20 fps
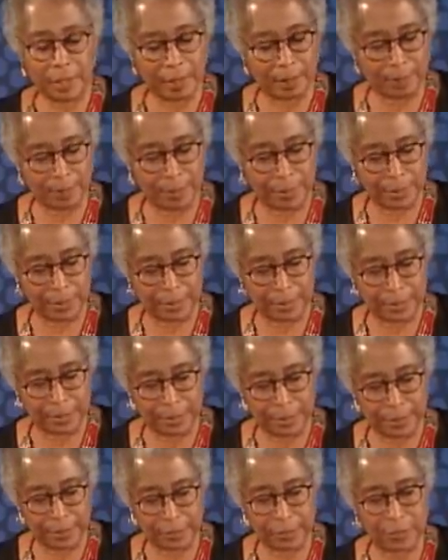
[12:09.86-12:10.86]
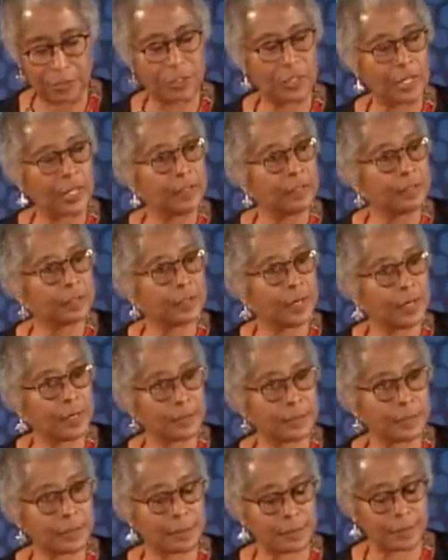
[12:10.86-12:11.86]
up sustains
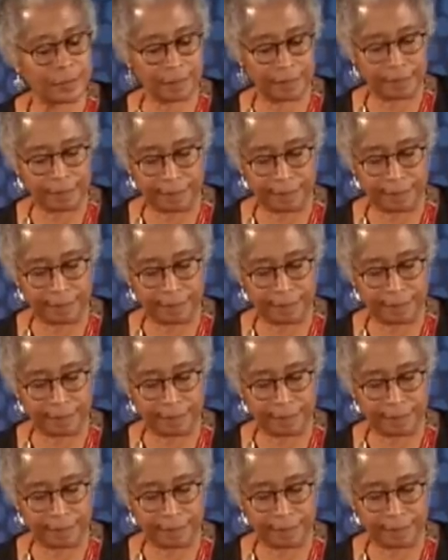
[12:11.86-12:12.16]
us.